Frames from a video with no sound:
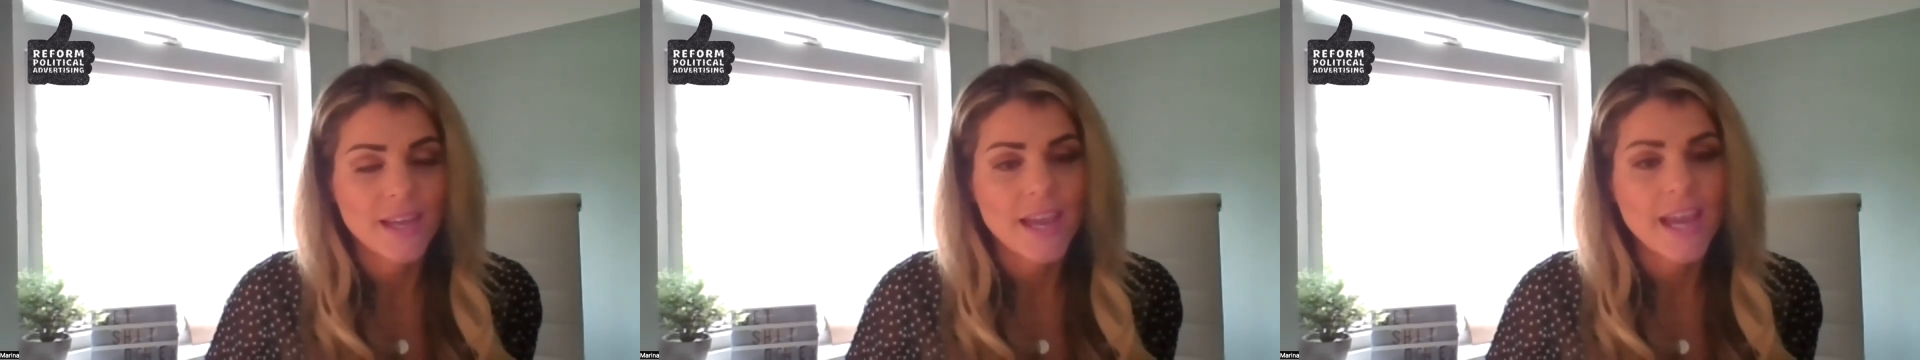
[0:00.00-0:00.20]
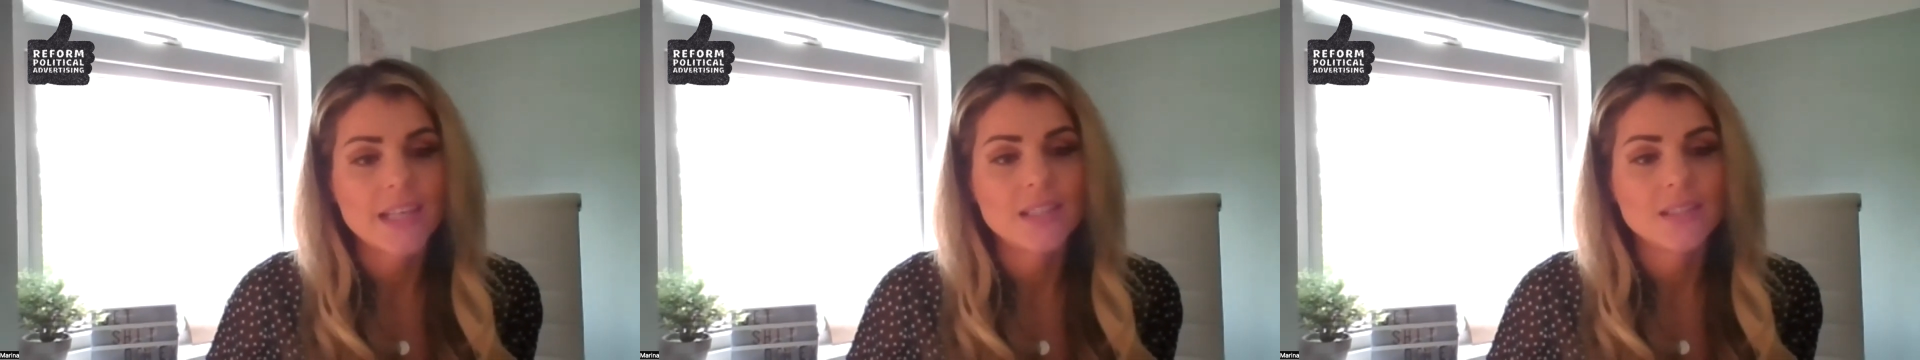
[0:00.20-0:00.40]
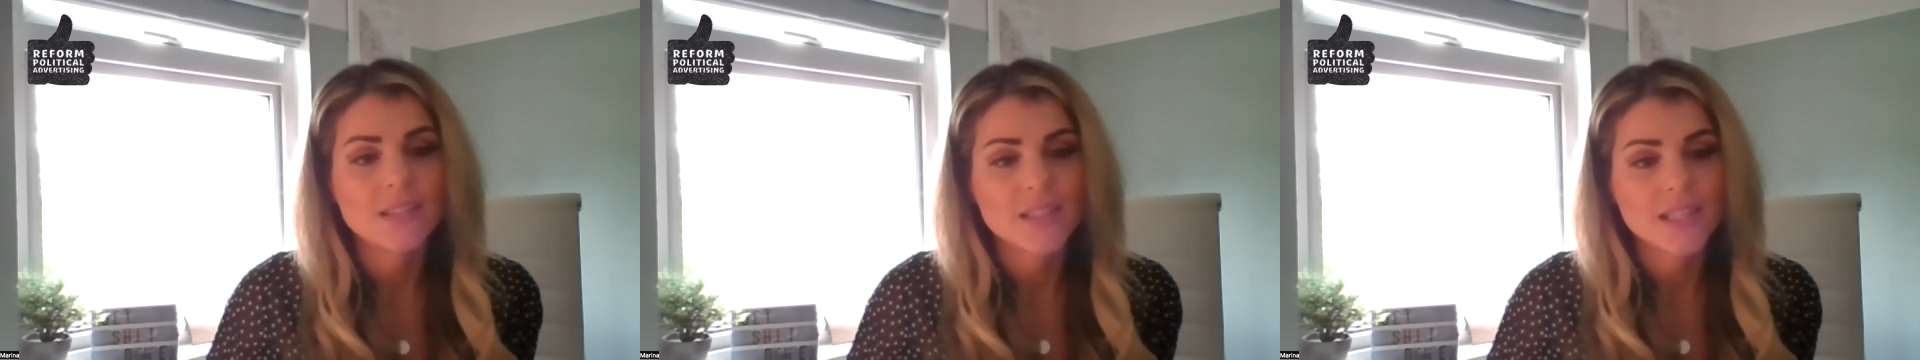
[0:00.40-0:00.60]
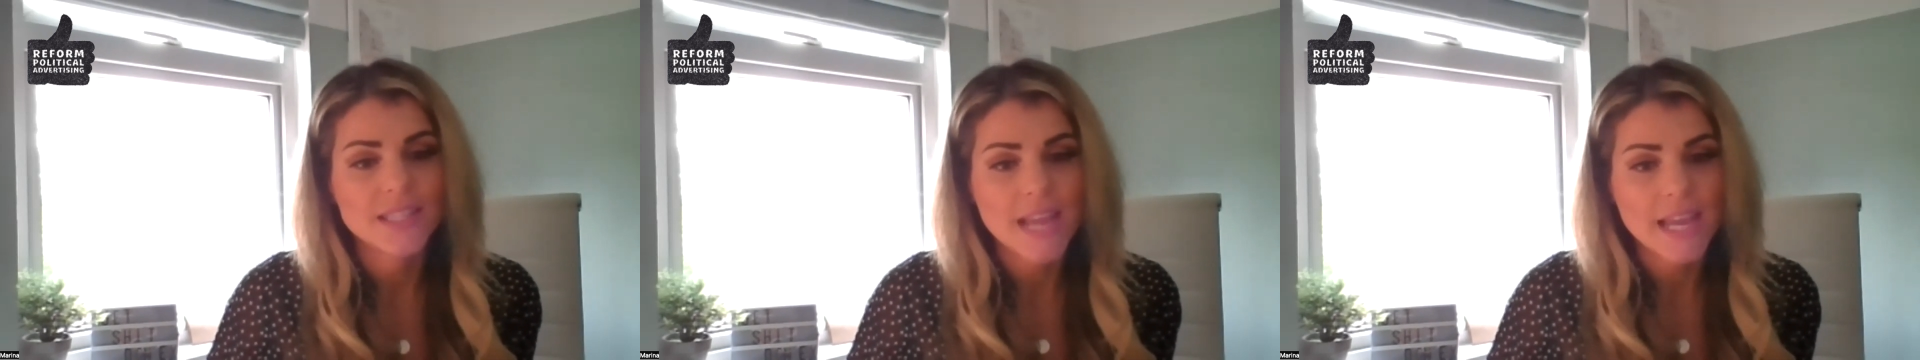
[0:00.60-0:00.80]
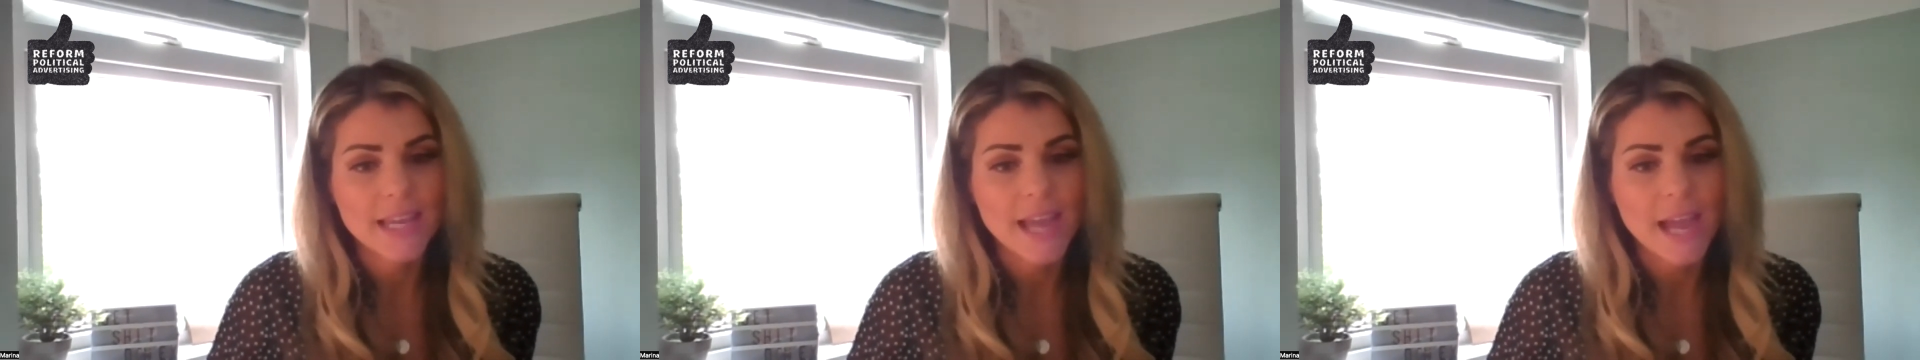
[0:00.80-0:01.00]
Head to the
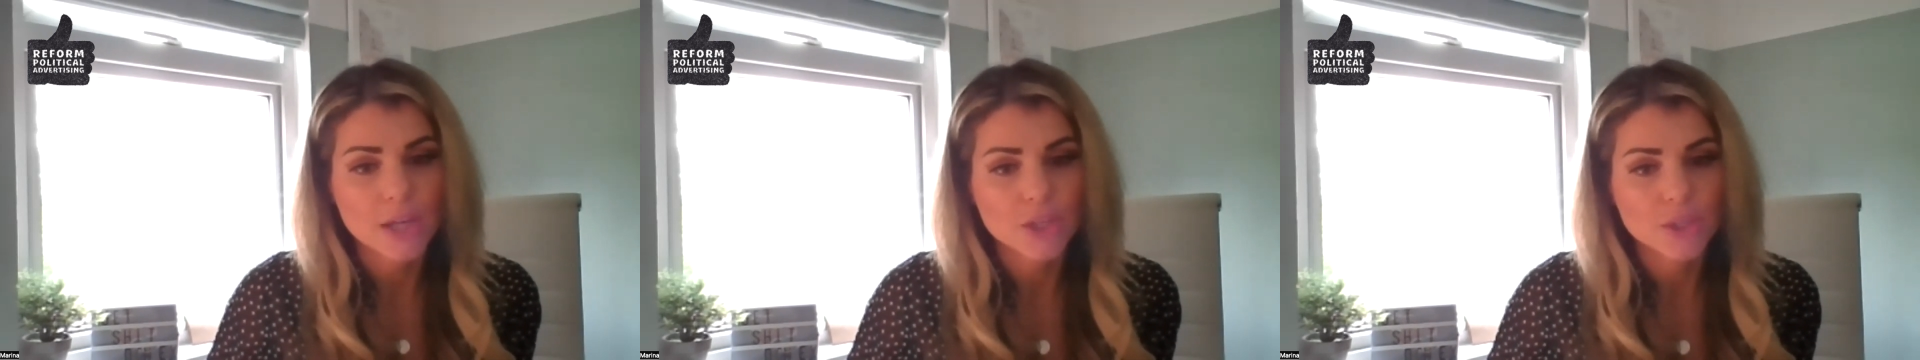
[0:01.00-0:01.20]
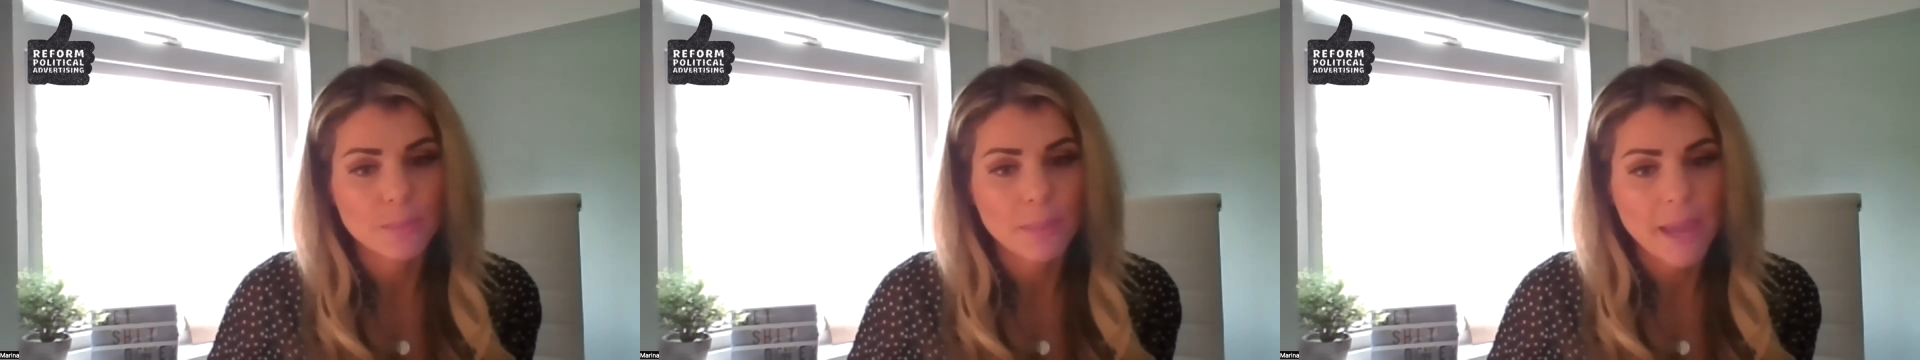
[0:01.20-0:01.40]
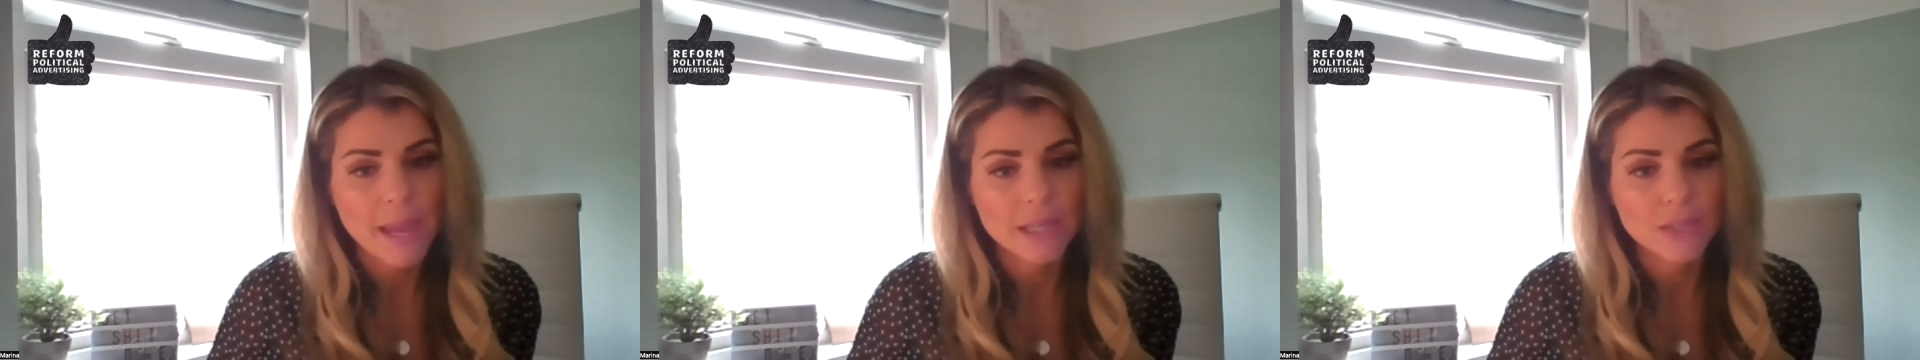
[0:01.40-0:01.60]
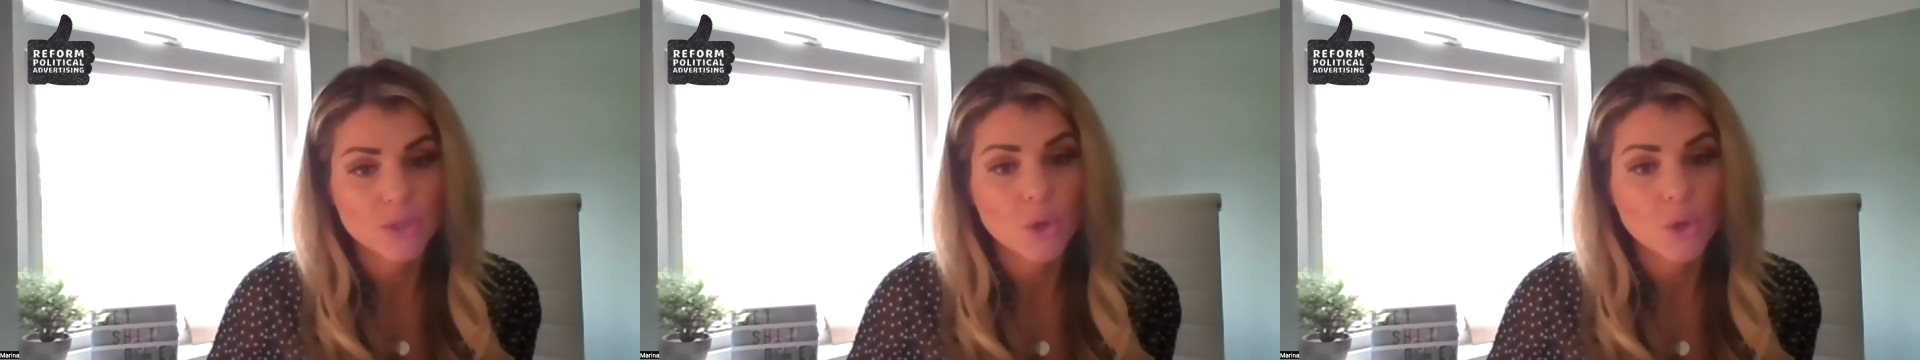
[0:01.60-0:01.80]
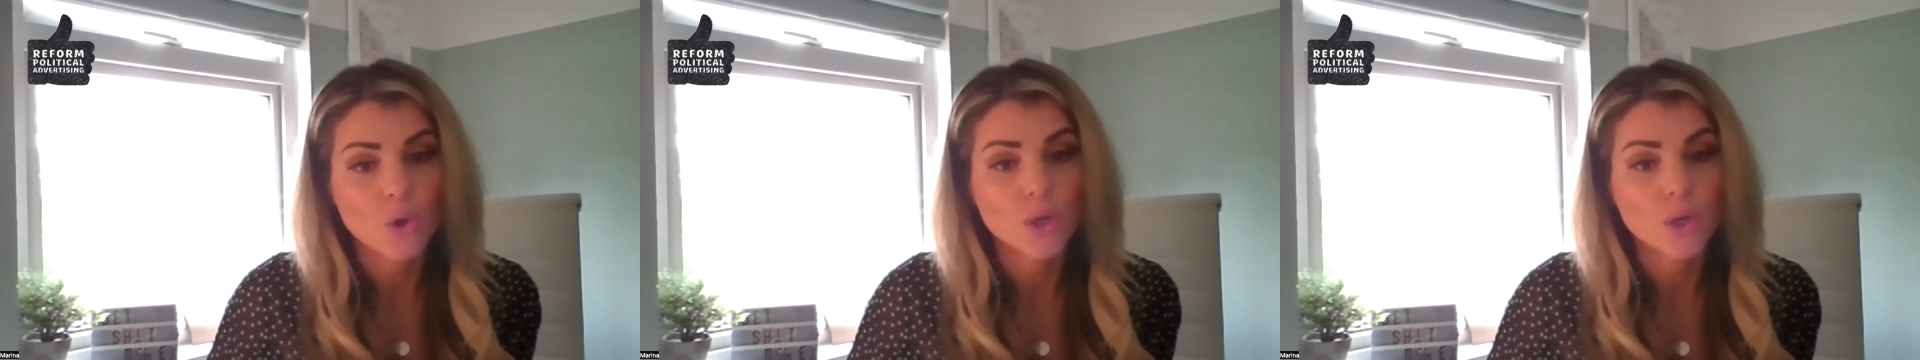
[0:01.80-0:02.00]
Take Action
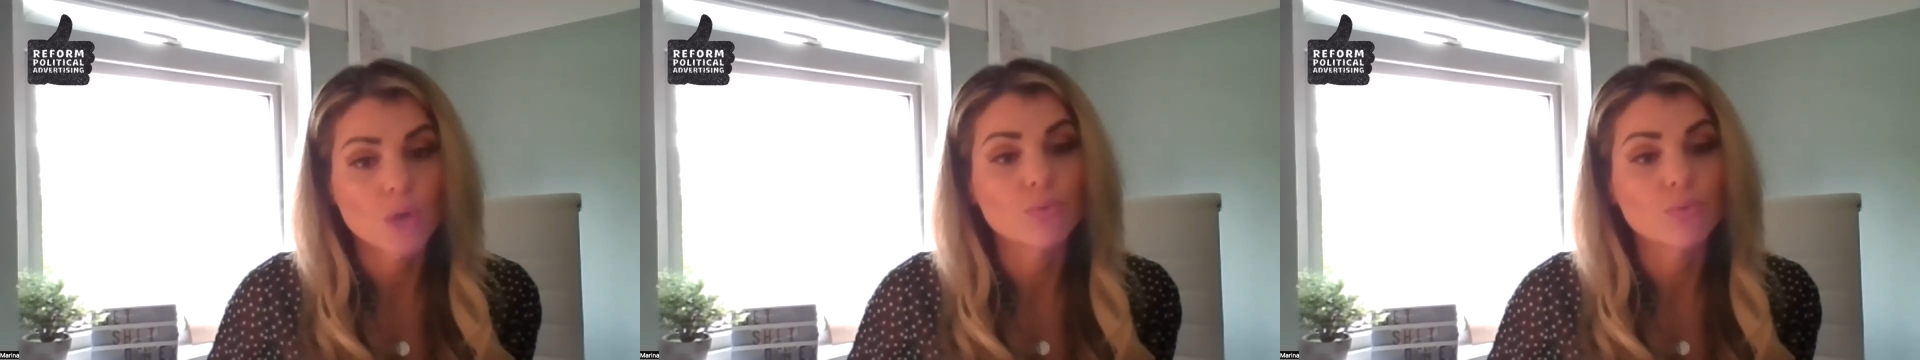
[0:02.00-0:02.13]
page on